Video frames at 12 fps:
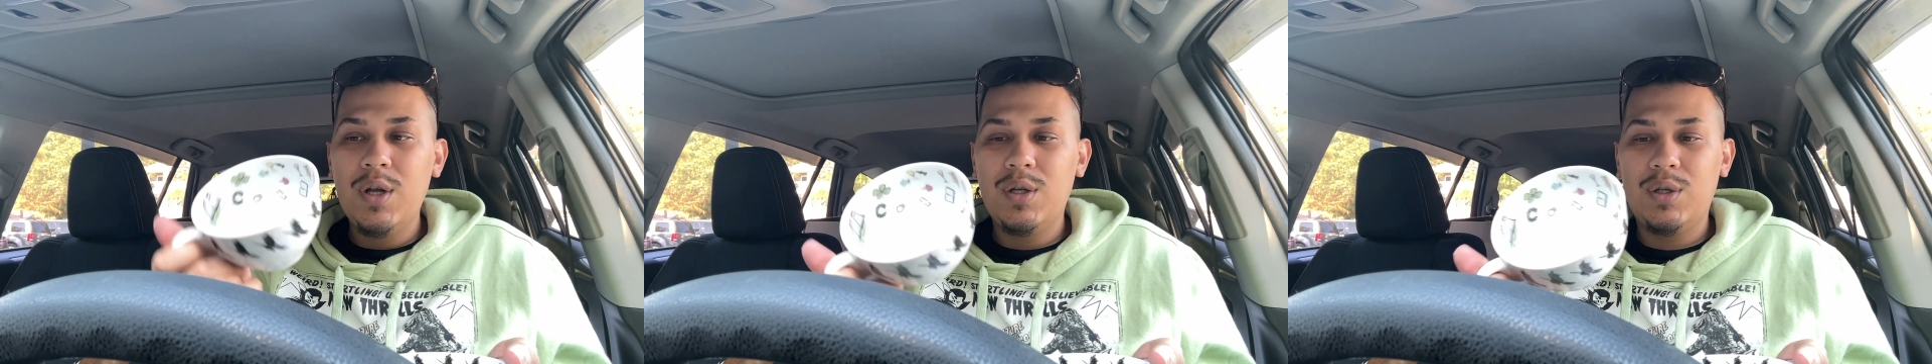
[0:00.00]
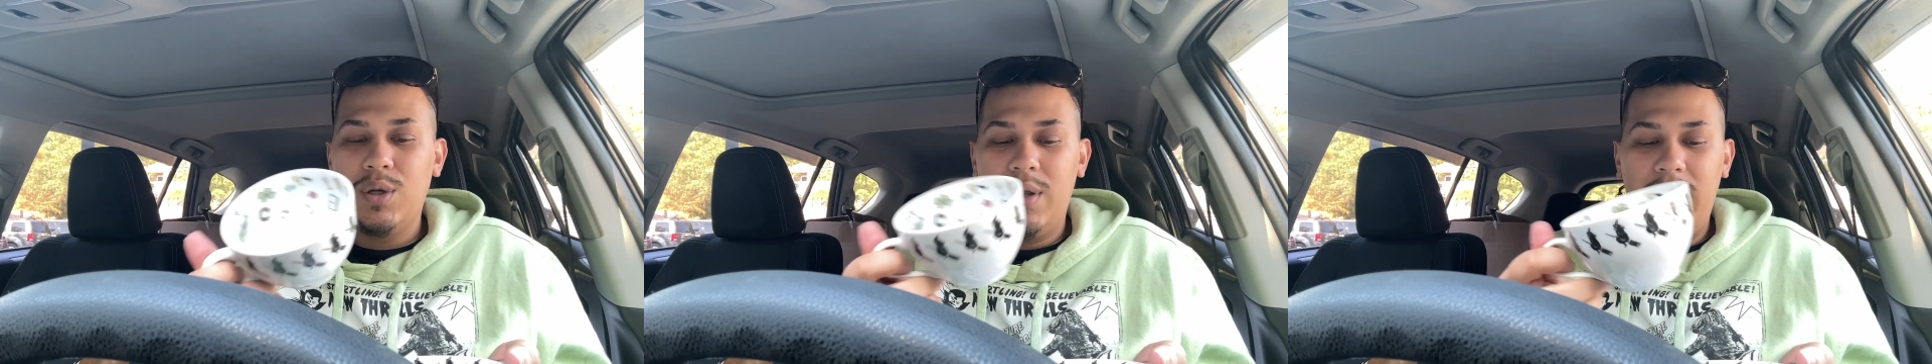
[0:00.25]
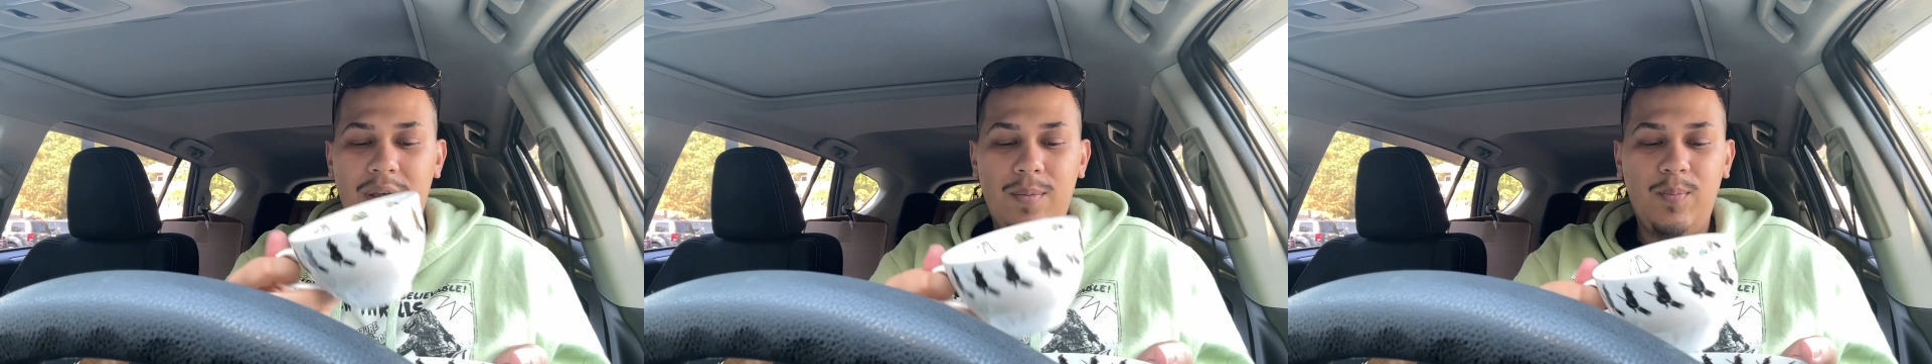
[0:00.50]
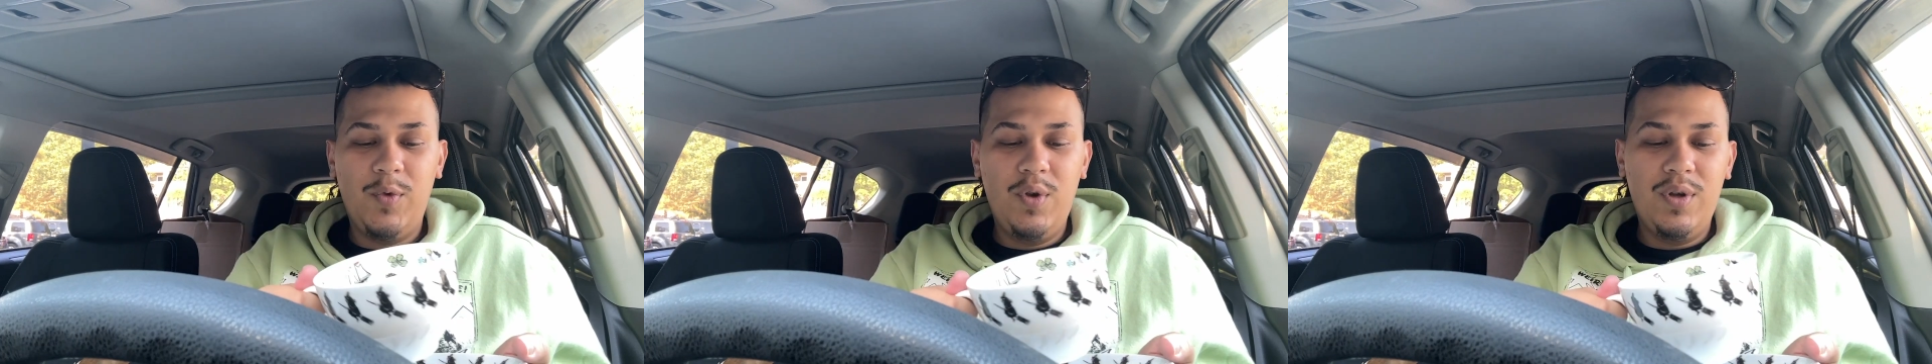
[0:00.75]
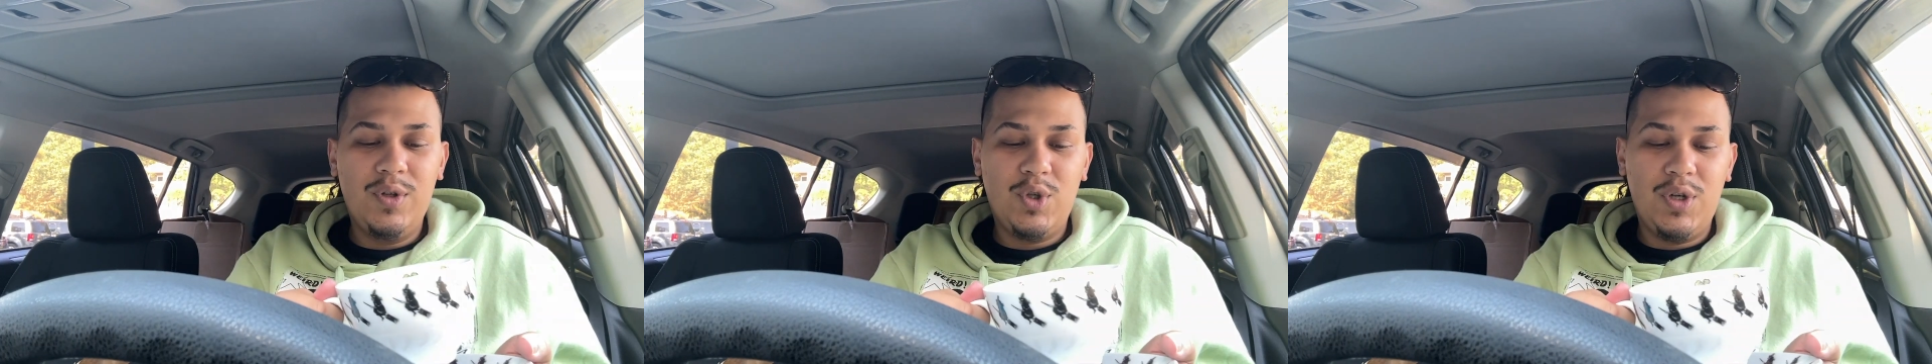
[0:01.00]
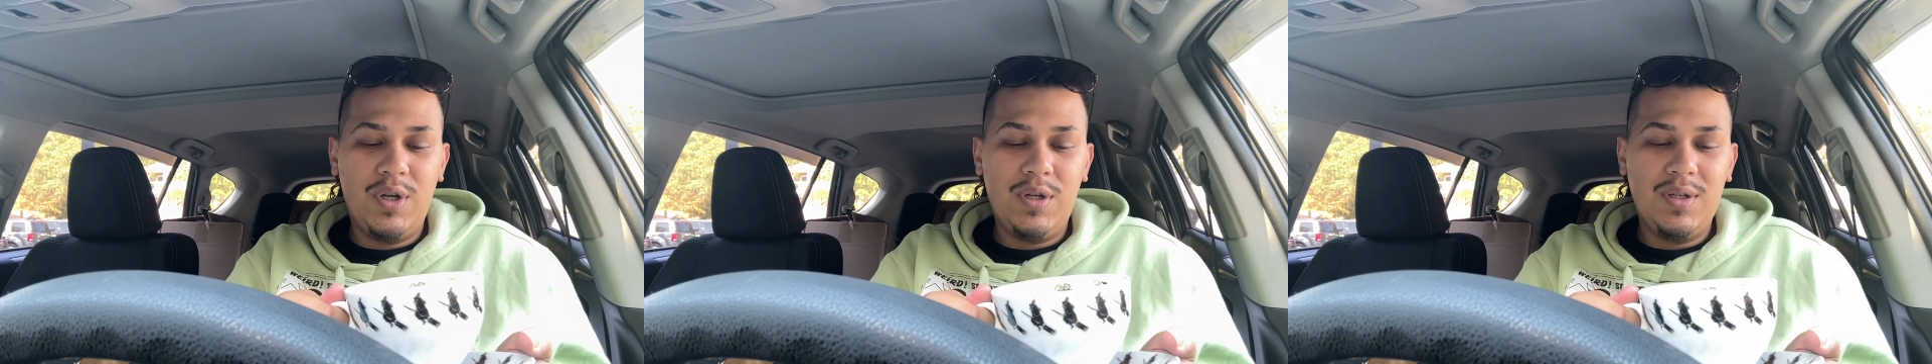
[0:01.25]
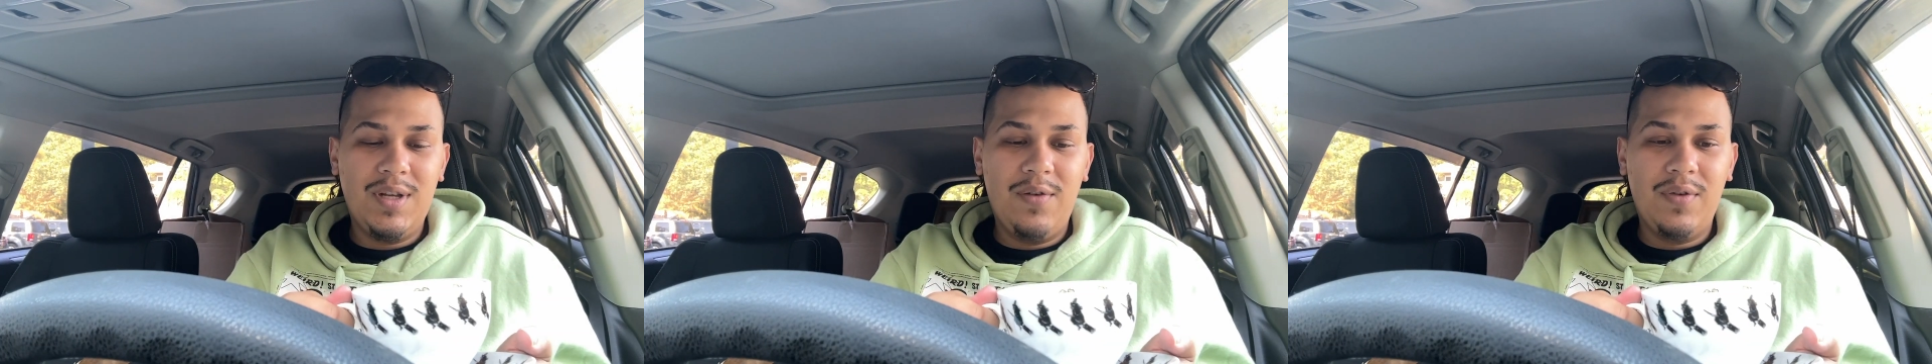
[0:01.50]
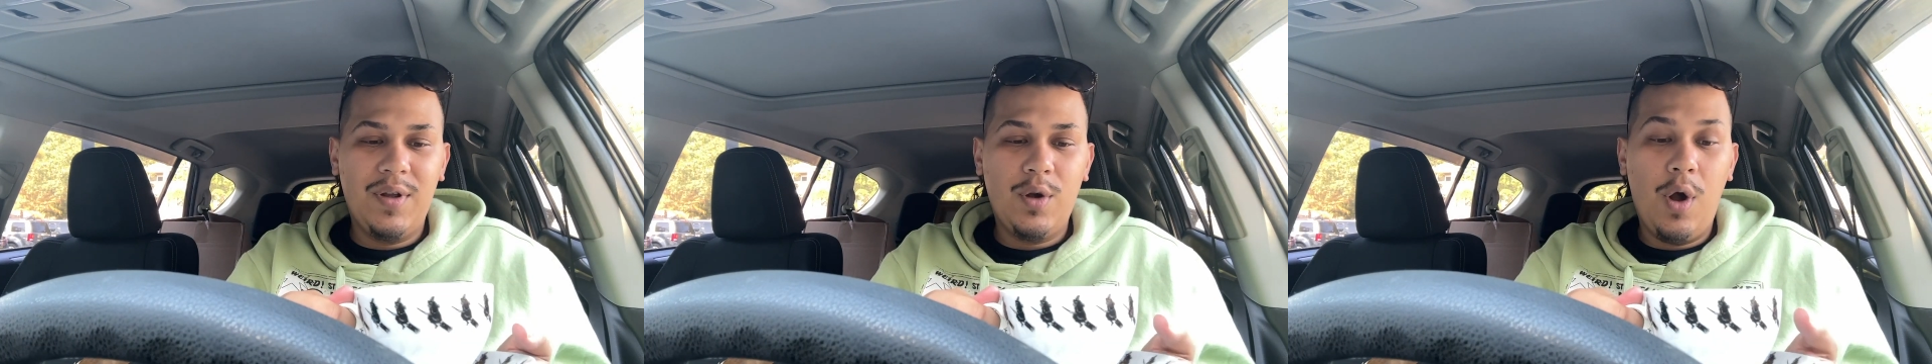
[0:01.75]
So like you can drink
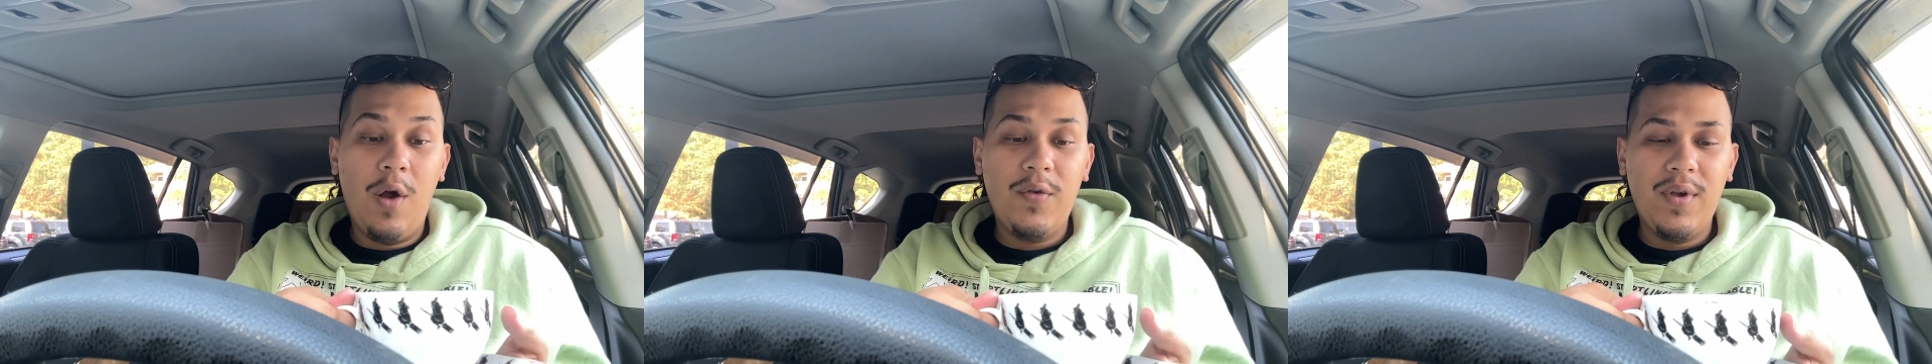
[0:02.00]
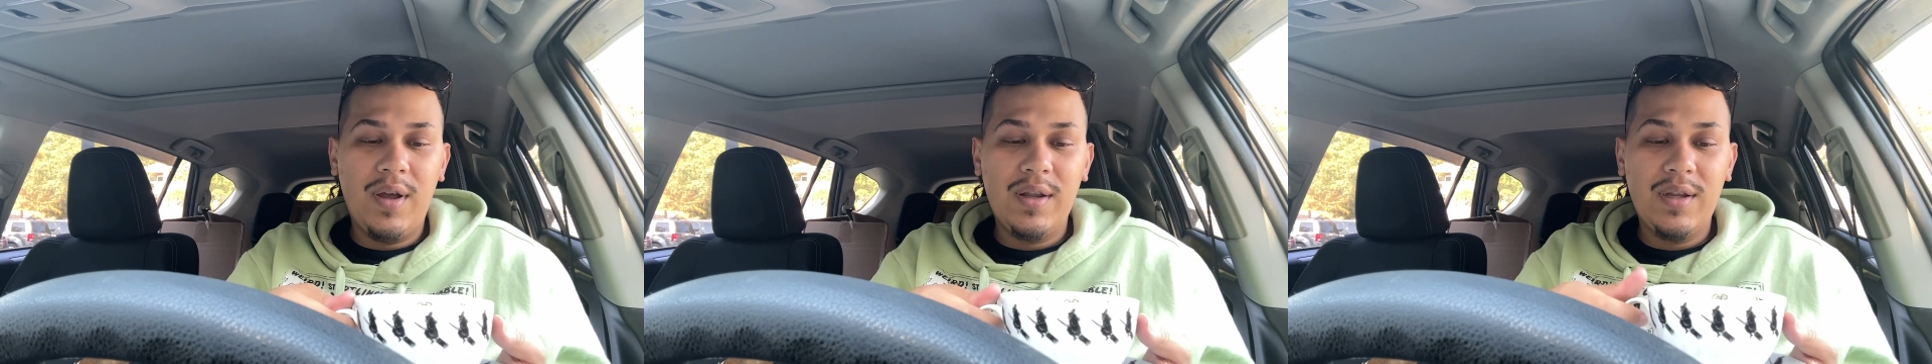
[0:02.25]
definitely coffee out